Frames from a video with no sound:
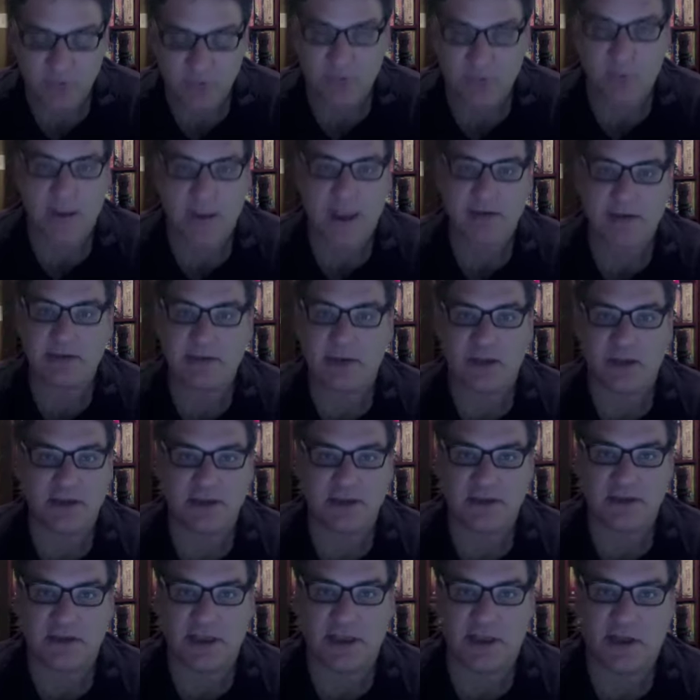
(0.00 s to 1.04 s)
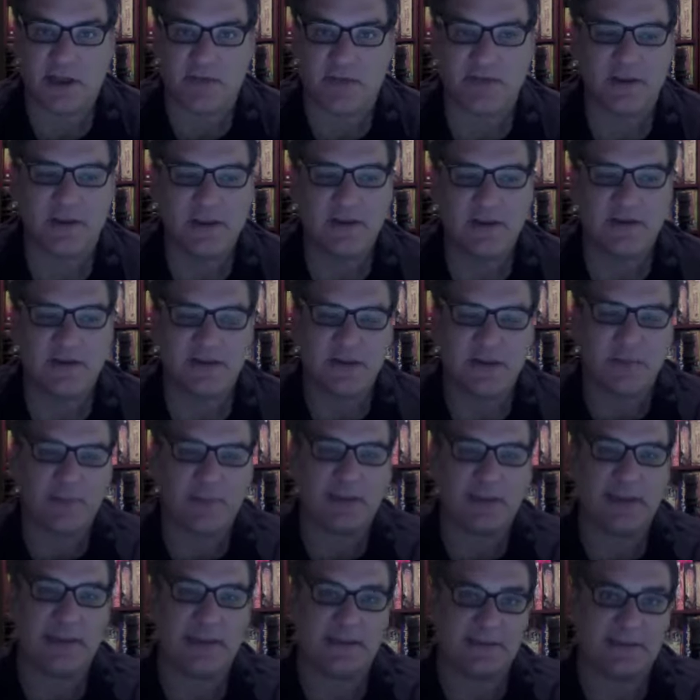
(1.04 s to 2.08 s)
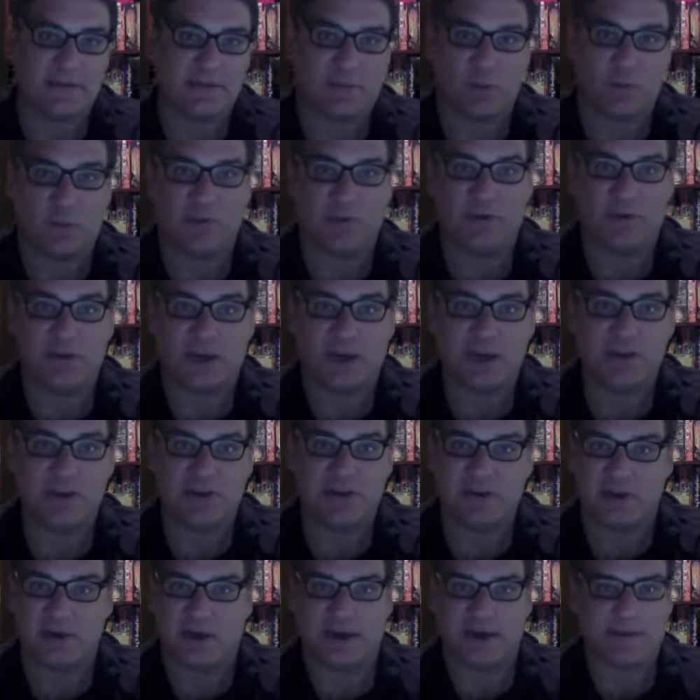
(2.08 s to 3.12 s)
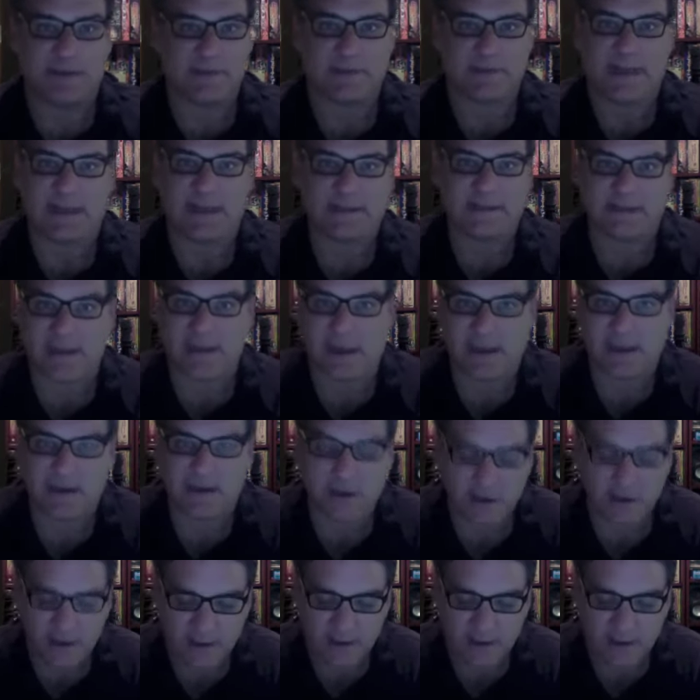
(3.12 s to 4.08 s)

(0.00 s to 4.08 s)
my dungeon delve, somebody gets to roll the dungeon dice, but that's it.